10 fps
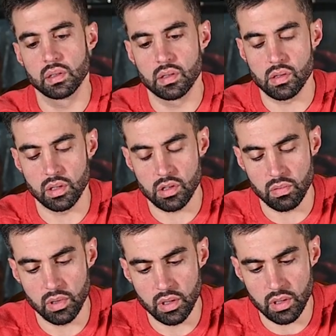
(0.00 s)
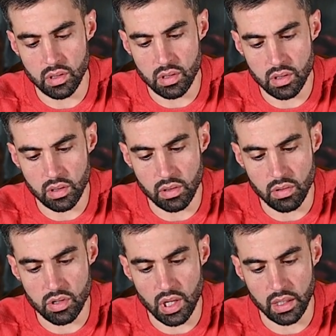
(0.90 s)
So this was their
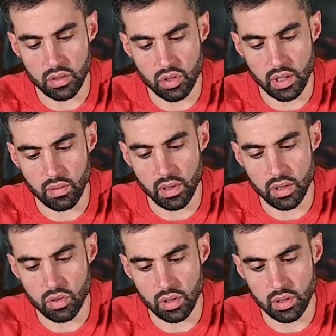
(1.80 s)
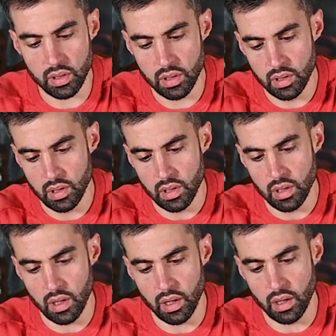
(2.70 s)
second generation
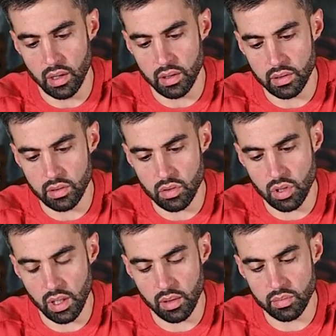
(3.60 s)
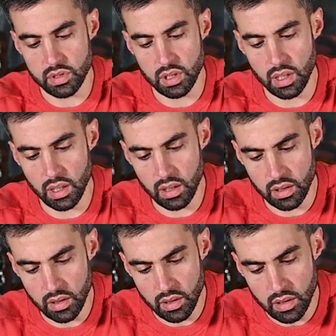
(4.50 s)
GMT.
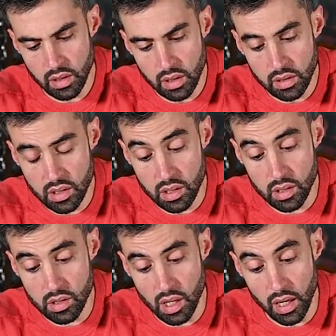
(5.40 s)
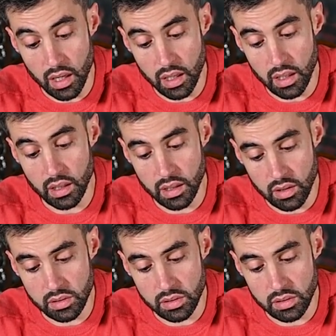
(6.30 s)
This is a gilt